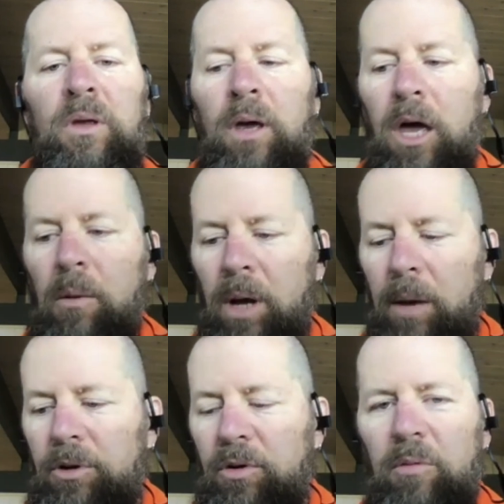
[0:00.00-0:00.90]
and
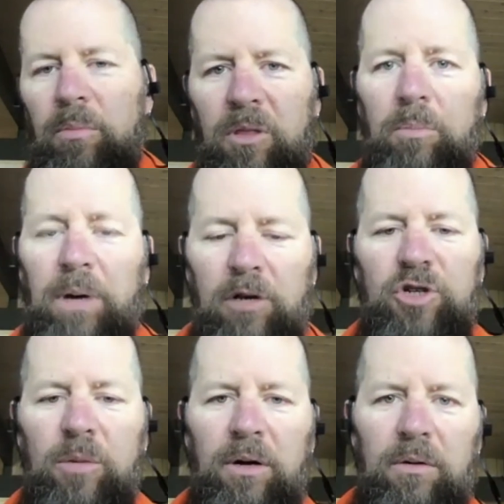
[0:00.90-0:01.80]
we do the big
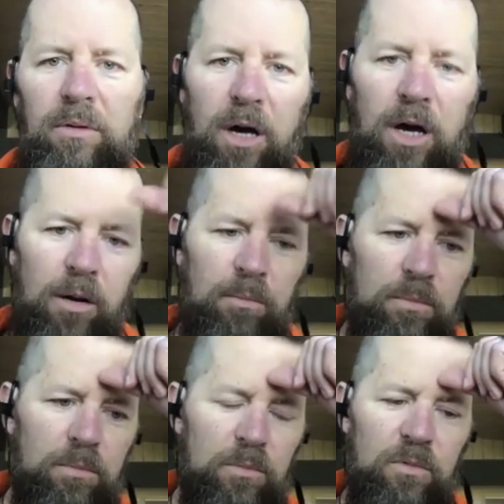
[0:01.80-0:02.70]
tribute
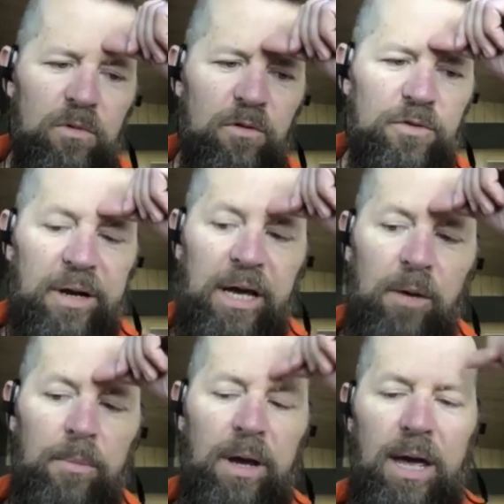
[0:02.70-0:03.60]
for
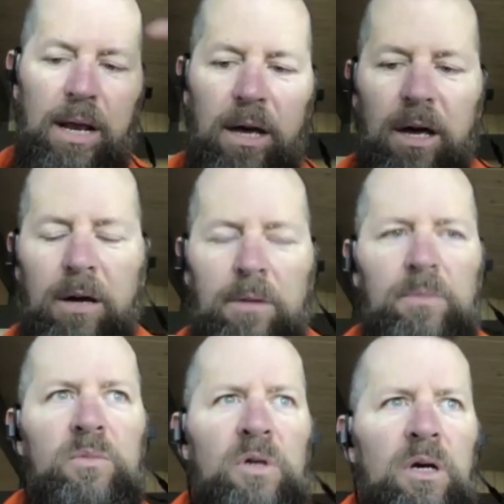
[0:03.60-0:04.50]
him. And
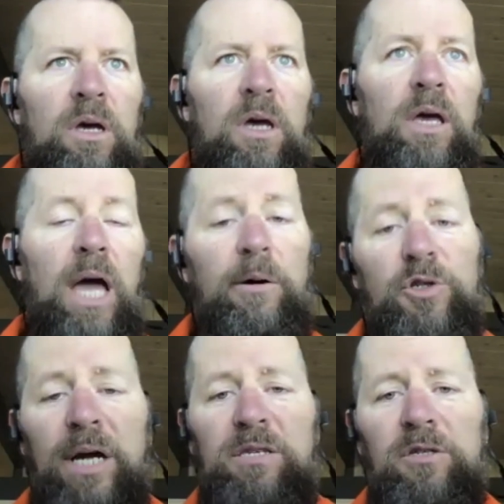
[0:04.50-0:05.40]
yeah, it was
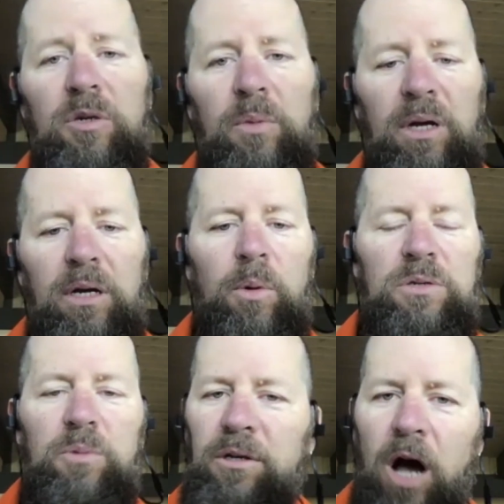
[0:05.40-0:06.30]
crazy. So
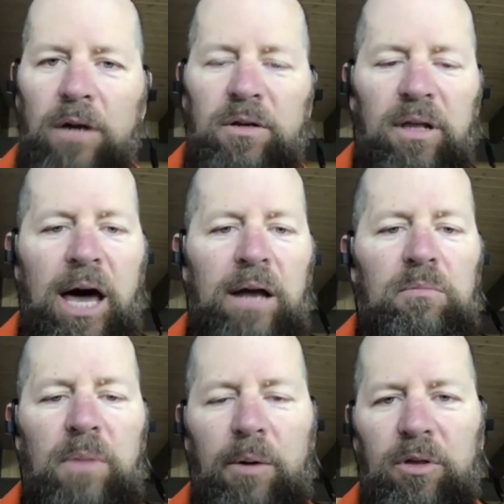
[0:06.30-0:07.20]
we talked a
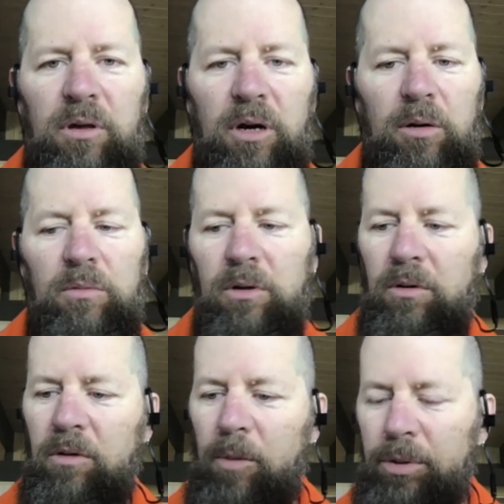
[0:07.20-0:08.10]
lot, met with our
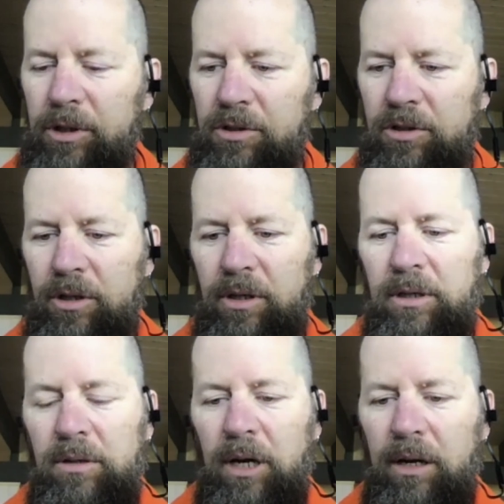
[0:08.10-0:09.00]
producer
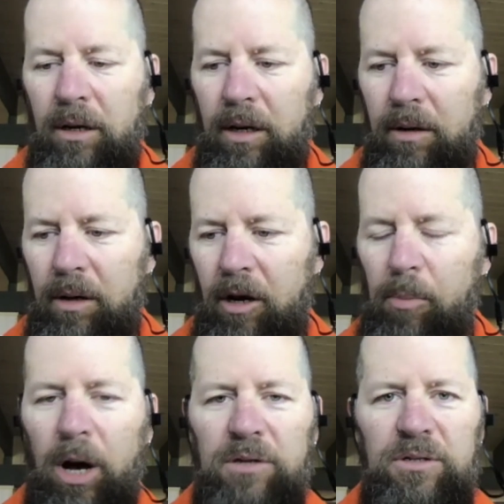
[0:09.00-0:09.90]
and our
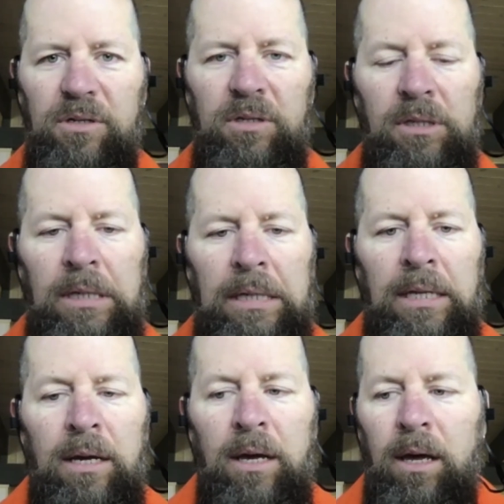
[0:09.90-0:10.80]
bosses.
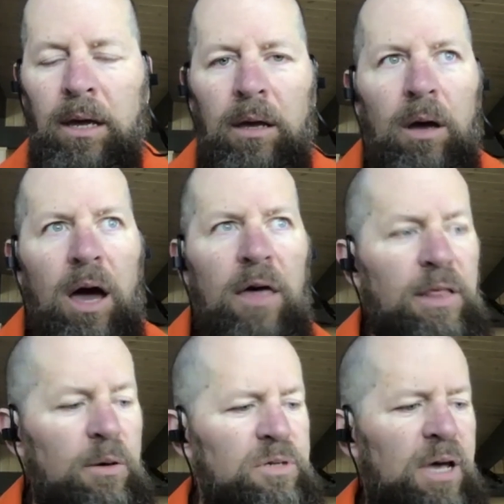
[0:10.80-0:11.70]
I
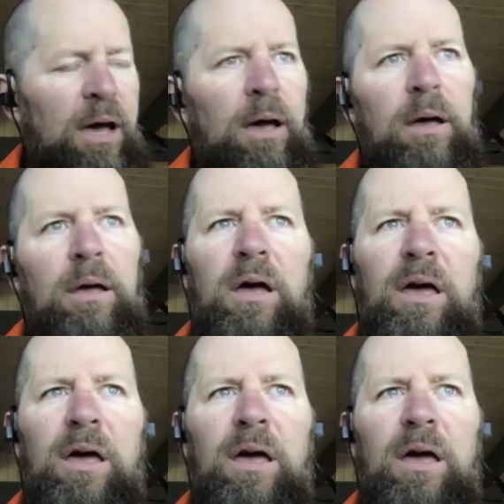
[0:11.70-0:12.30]
think it was a